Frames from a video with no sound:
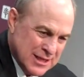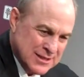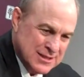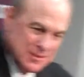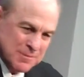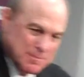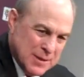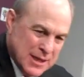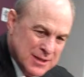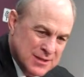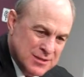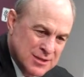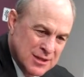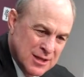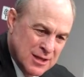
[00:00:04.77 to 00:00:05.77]
That's the
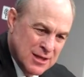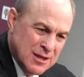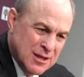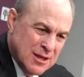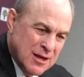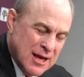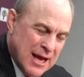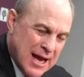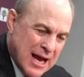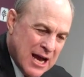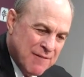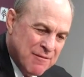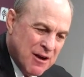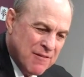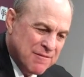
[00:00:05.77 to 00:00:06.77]
best
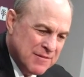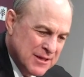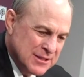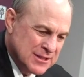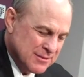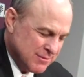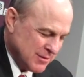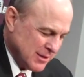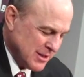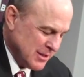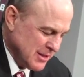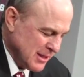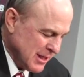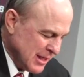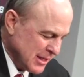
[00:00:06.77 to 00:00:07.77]
half
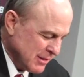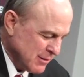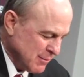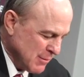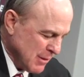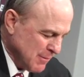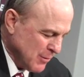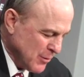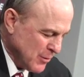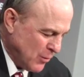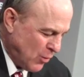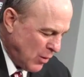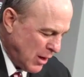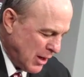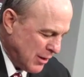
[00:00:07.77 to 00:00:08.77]
offensively that I can remember
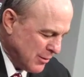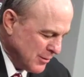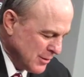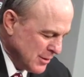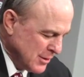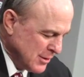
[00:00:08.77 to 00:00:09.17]
in a while